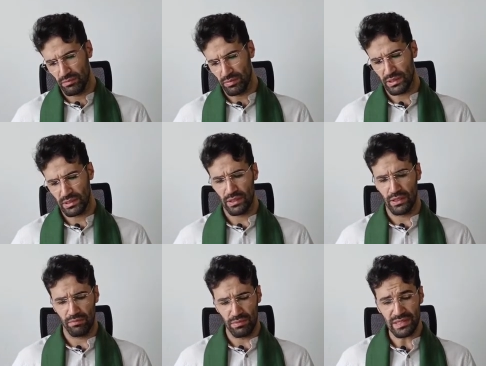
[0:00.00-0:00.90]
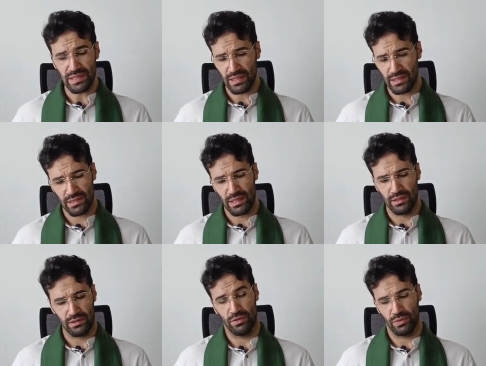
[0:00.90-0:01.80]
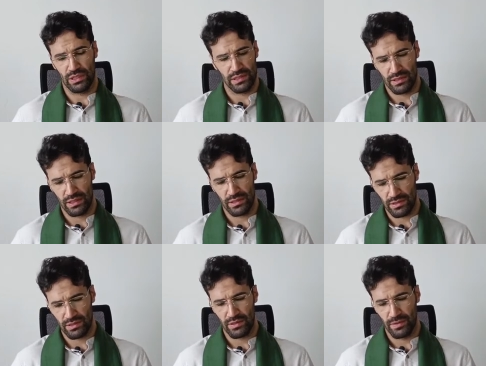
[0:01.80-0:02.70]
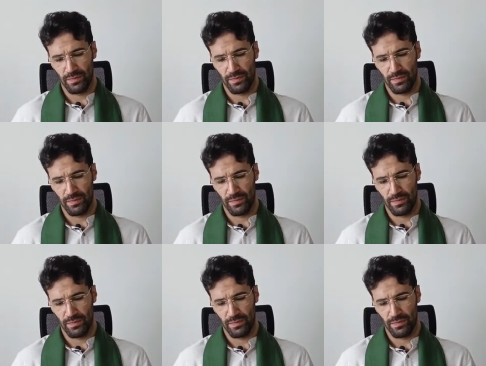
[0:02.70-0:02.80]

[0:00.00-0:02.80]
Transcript: But uh, mystics say no, this, this